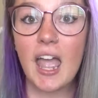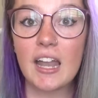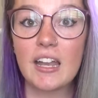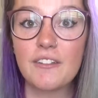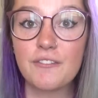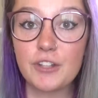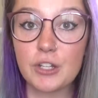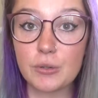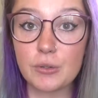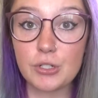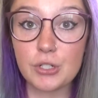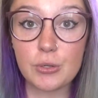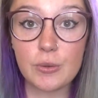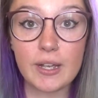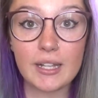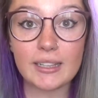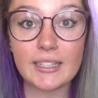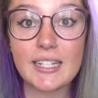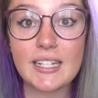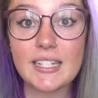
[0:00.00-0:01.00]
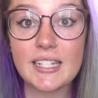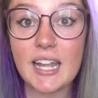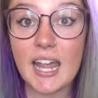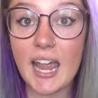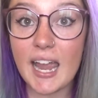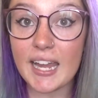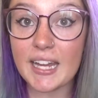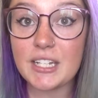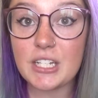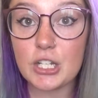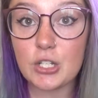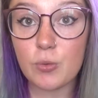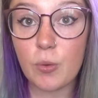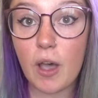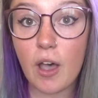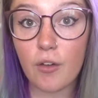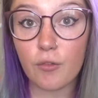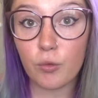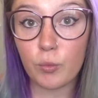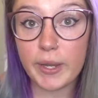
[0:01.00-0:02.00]
And if you do at least an 8 to
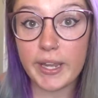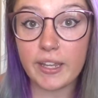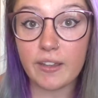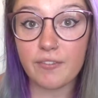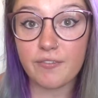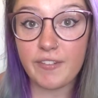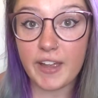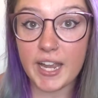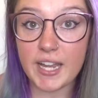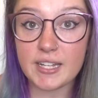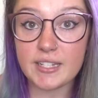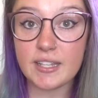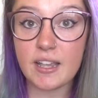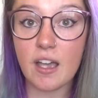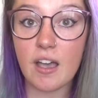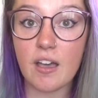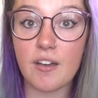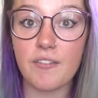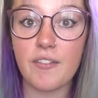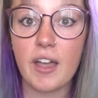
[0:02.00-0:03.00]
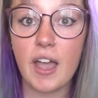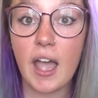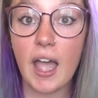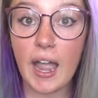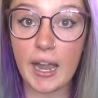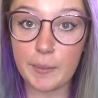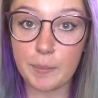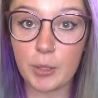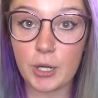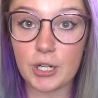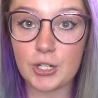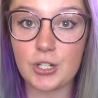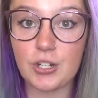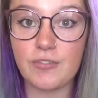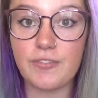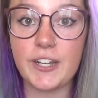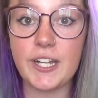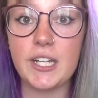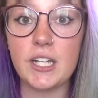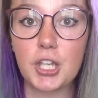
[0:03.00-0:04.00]
12 week phase of
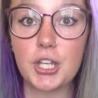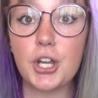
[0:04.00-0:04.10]
hypertrophy,